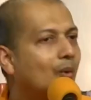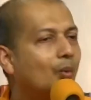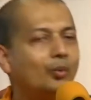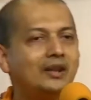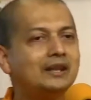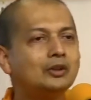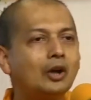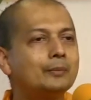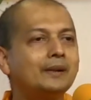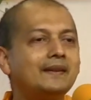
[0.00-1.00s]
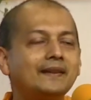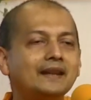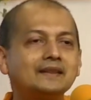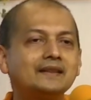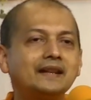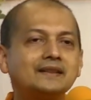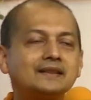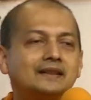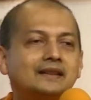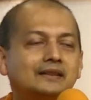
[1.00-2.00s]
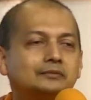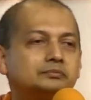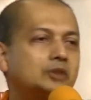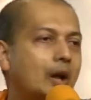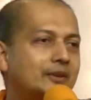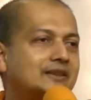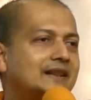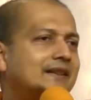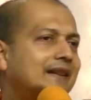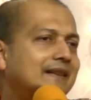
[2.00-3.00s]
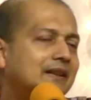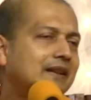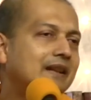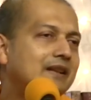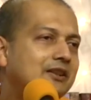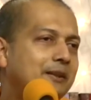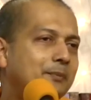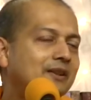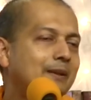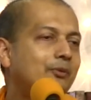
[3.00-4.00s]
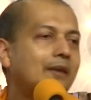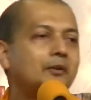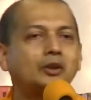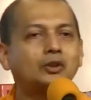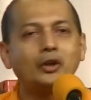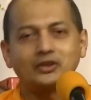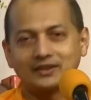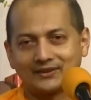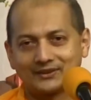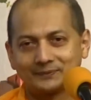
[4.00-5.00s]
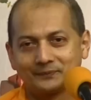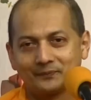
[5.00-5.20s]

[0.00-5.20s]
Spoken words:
We normally think that, common sense says that in deep sleep we are not conscious.